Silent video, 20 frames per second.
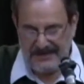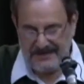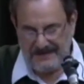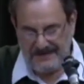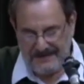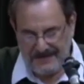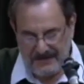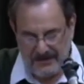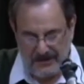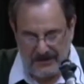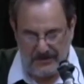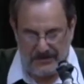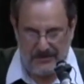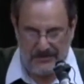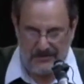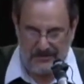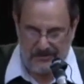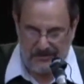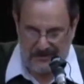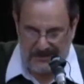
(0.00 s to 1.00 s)
can
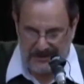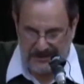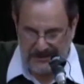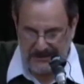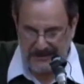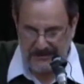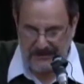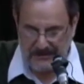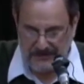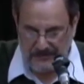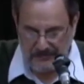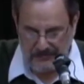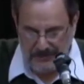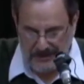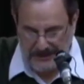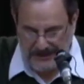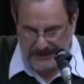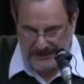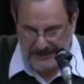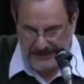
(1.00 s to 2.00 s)
flow green or
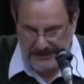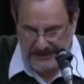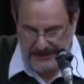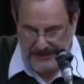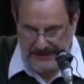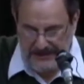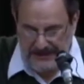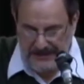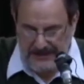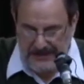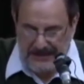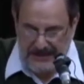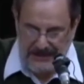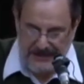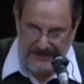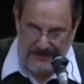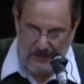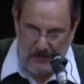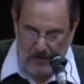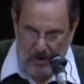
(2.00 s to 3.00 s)
red,
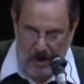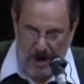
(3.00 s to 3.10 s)
and the